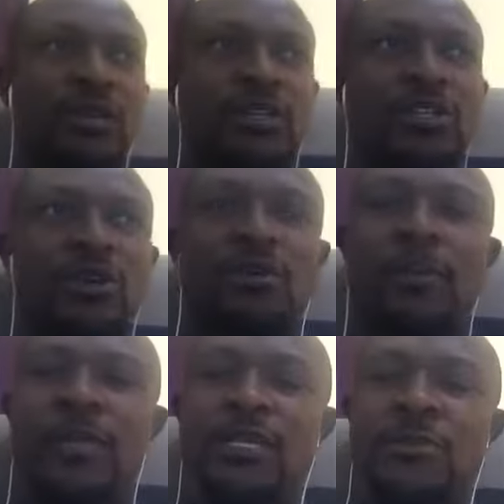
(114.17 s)
So
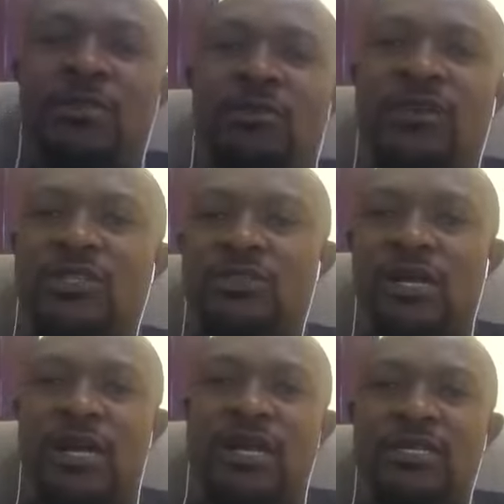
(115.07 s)
it's been over two
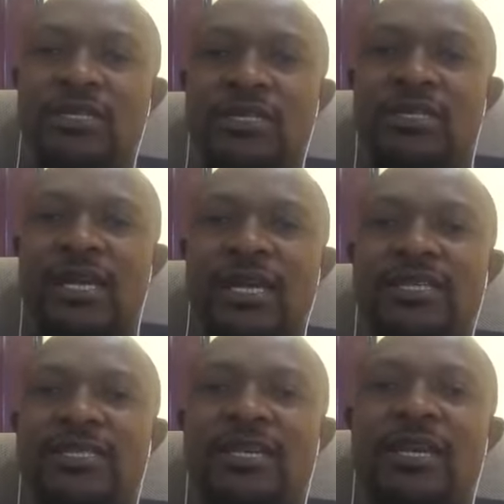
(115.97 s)
hours since I
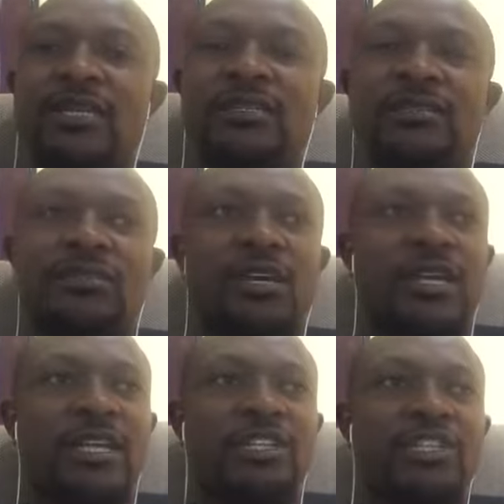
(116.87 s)
said, you know, and
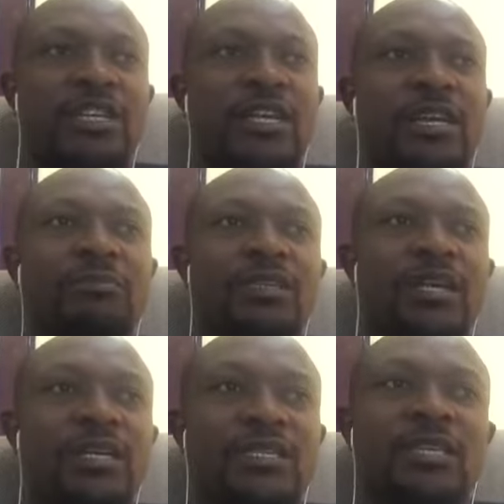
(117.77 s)
I shared that image
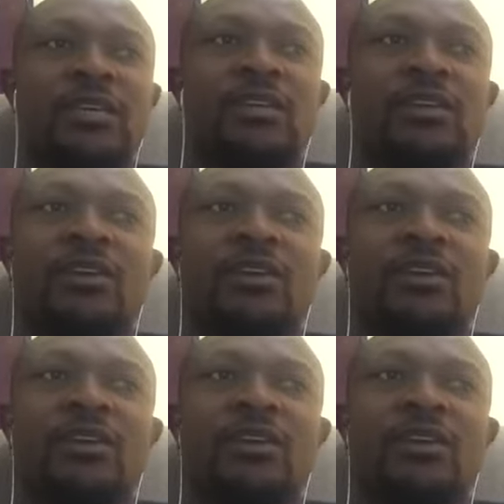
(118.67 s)
asking,